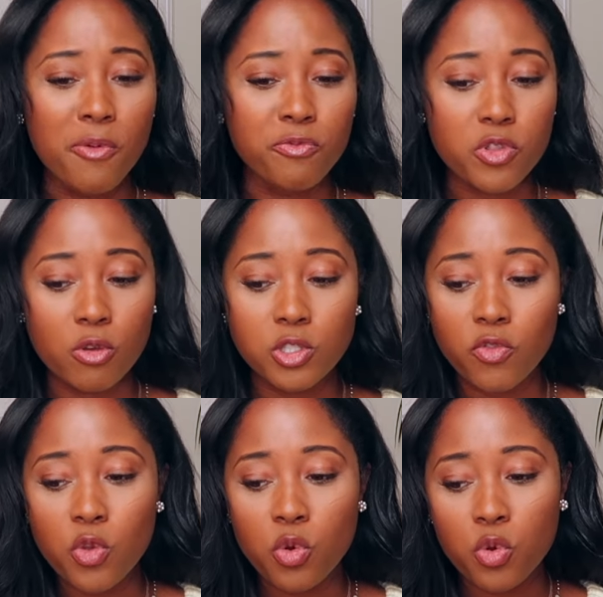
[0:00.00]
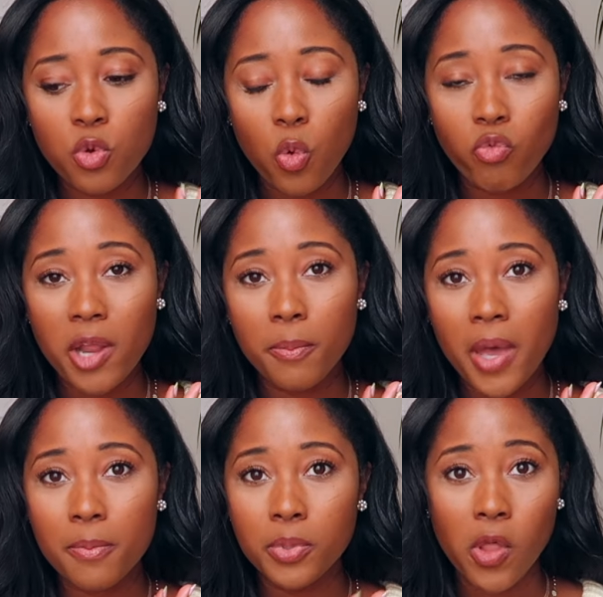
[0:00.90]
For those of you who read
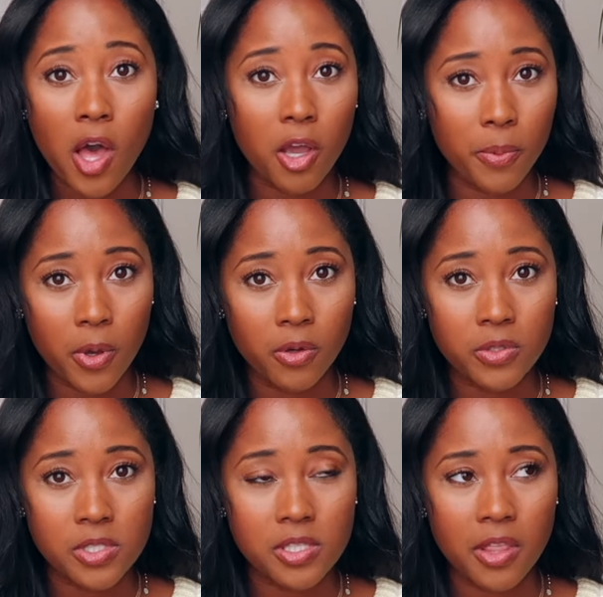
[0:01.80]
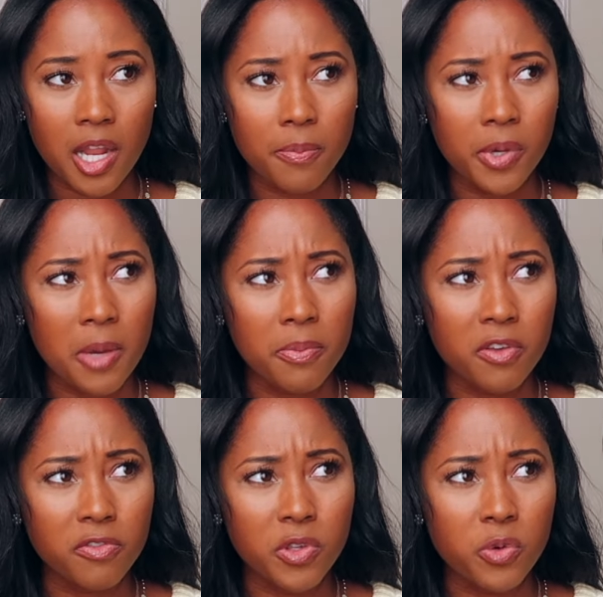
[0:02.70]
my blog post that I put up
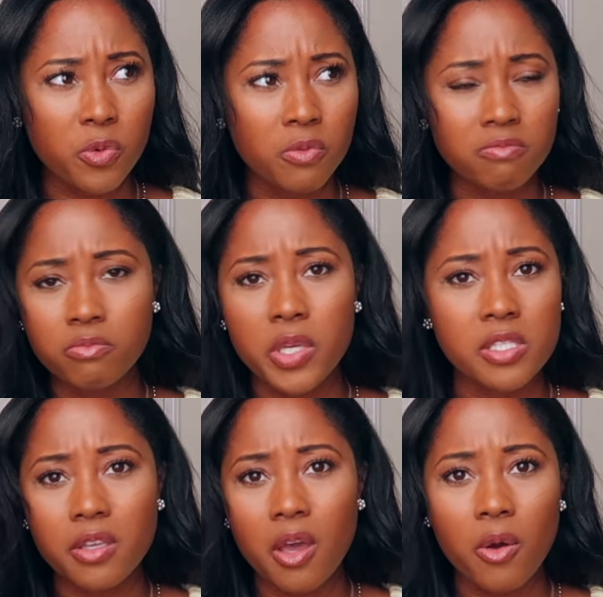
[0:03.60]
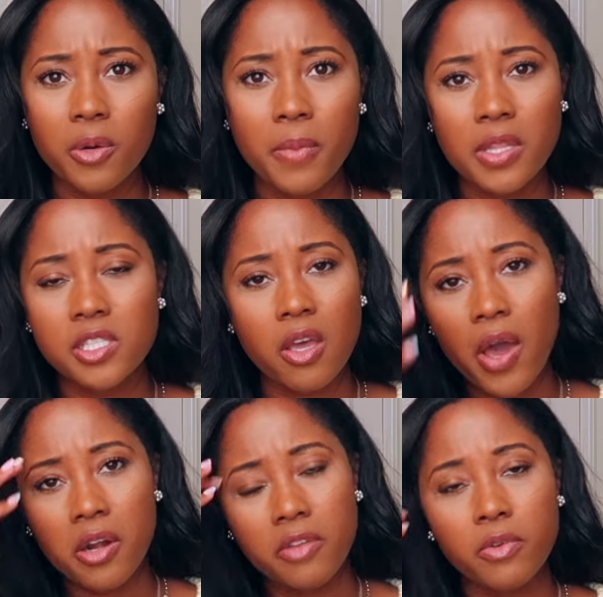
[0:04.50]
a few weeks ago or months ago,
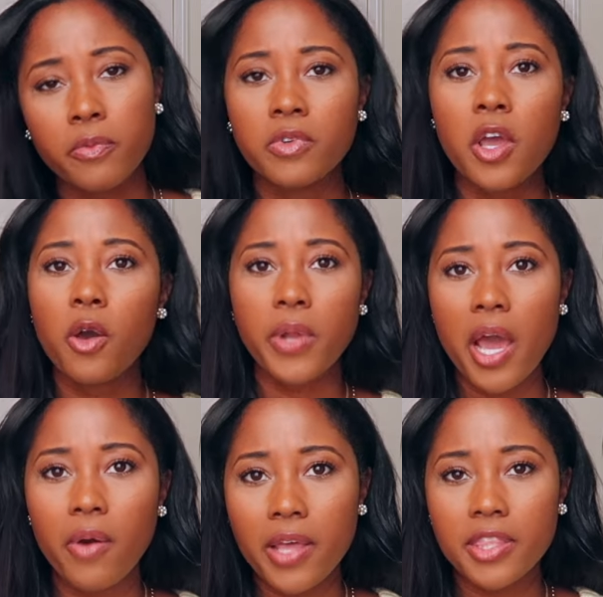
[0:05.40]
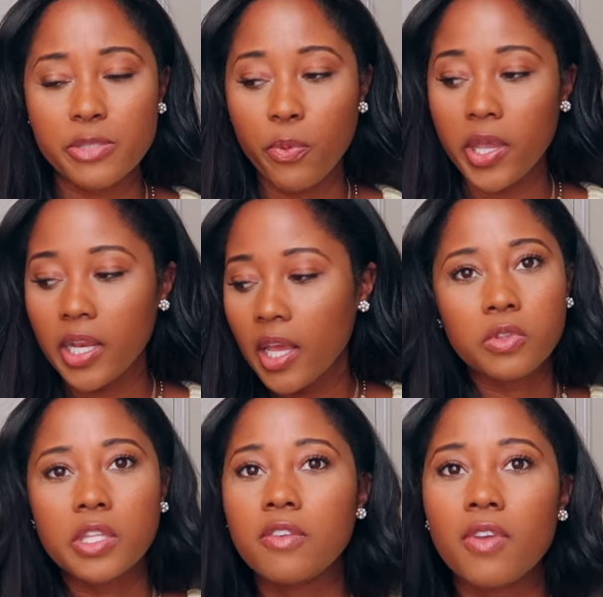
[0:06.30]
I don't even know now at this point,
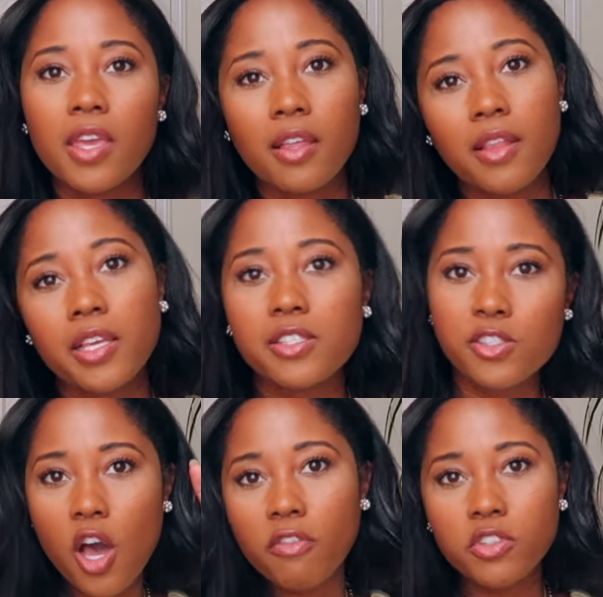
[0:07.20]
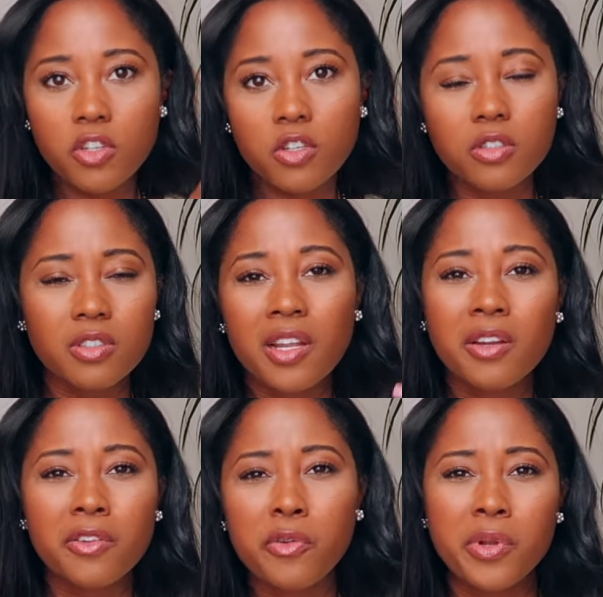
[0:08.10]
leaving like soft girl, I
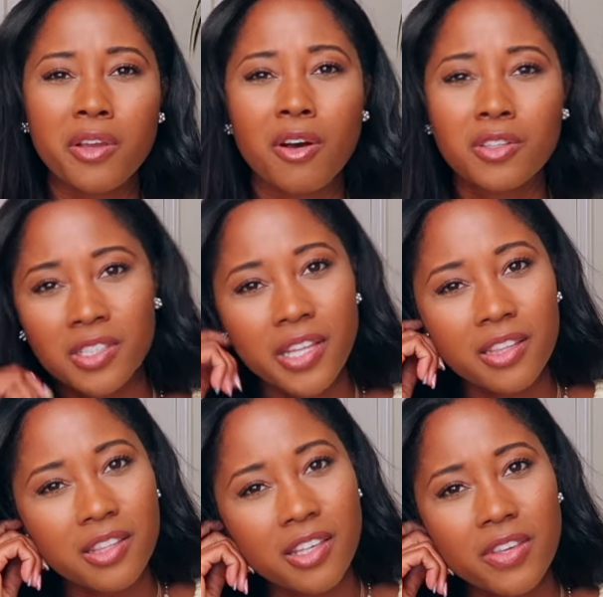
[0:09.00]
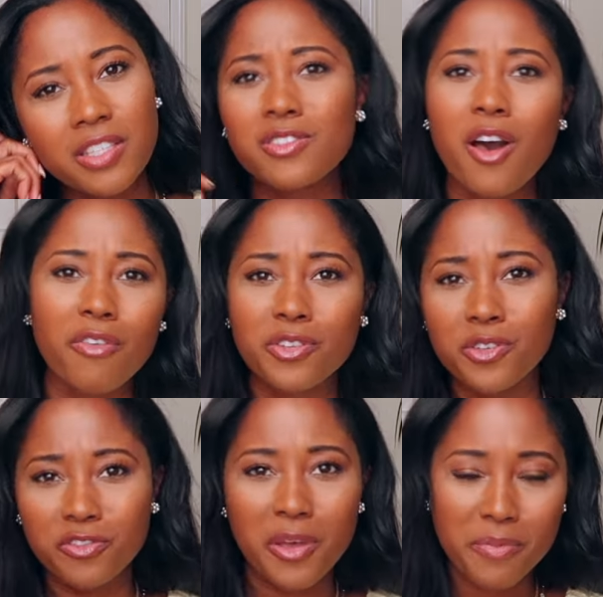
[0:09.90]
don't know what I called it, like leaving soft
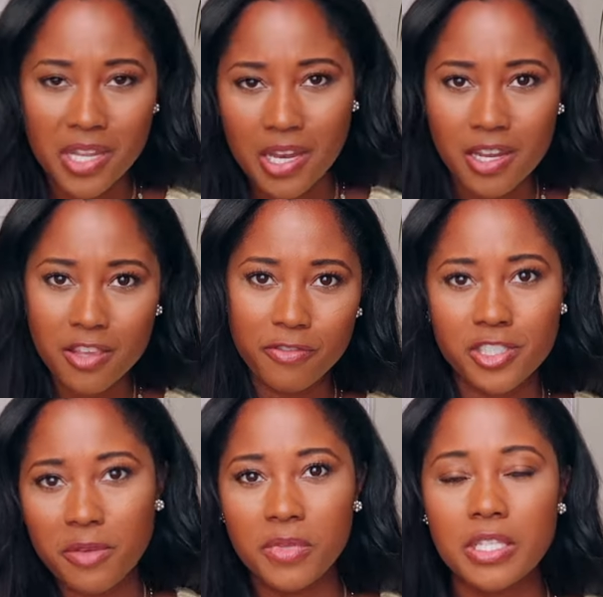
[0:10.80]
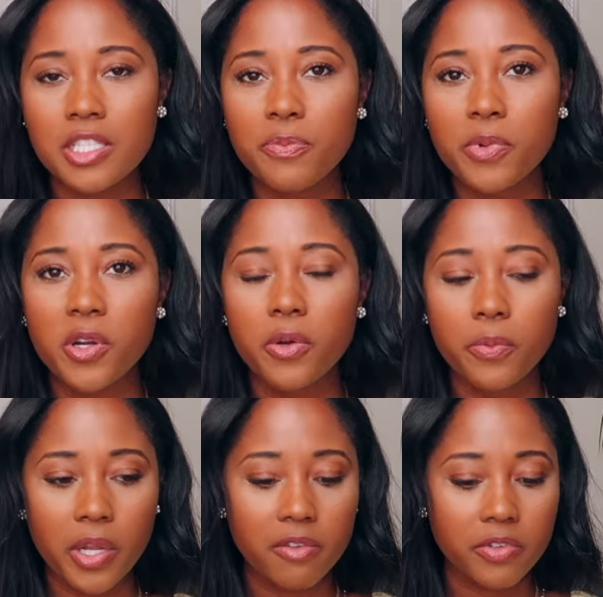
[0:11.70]
girl femininity for something deeper or
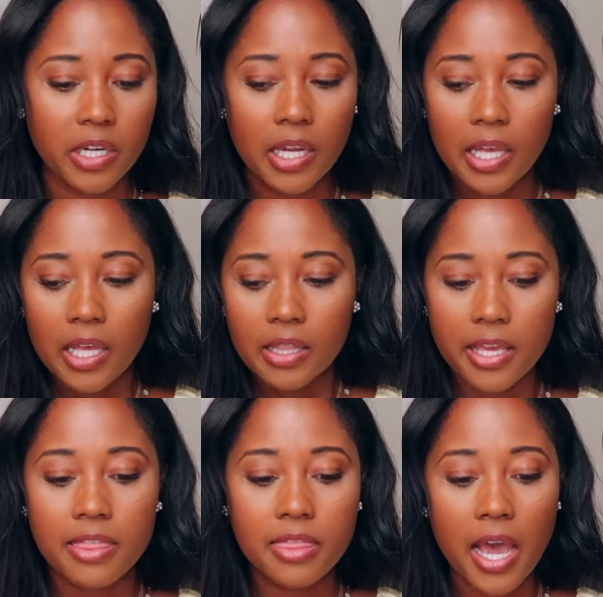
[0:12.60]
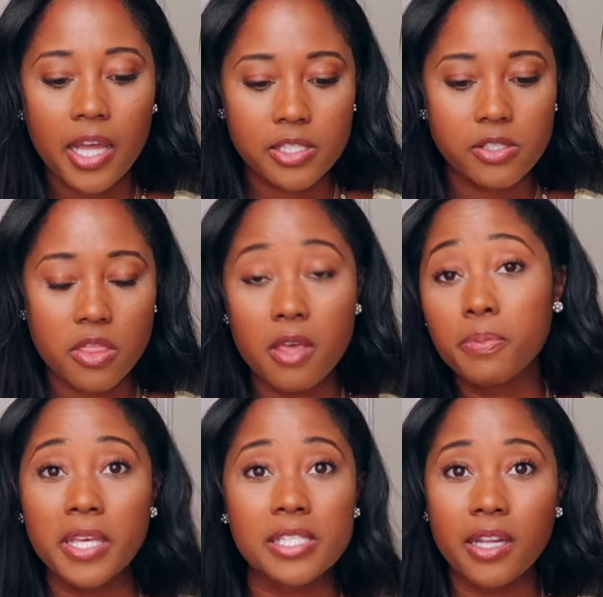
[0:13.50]
whatever, like that's the
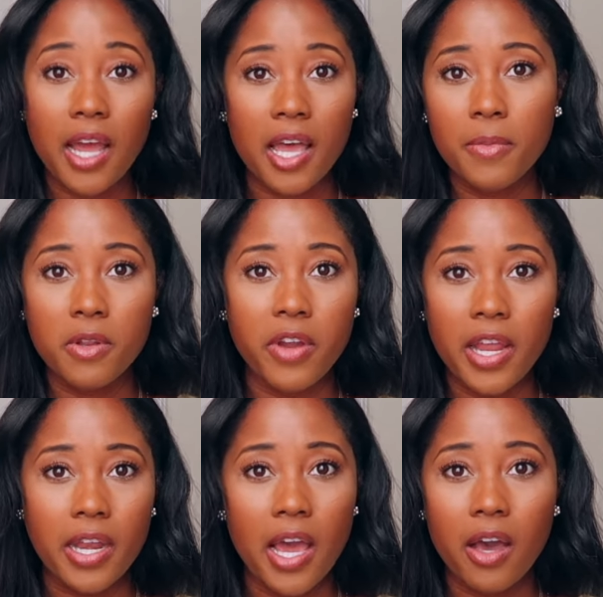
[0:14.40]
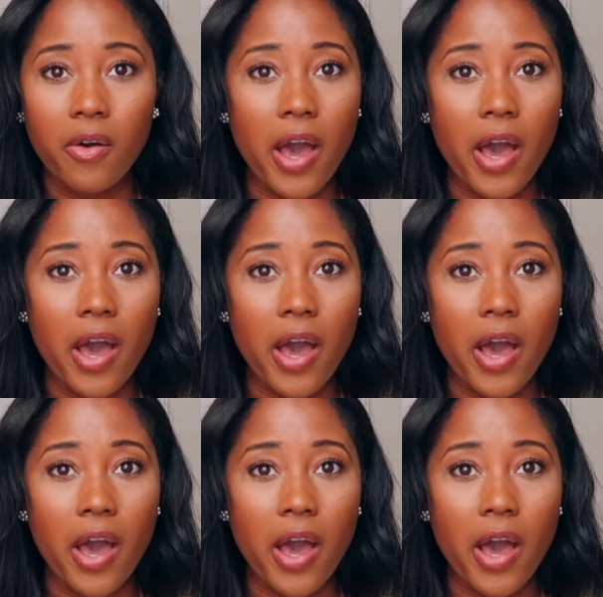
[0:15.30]
place that I'm in right now.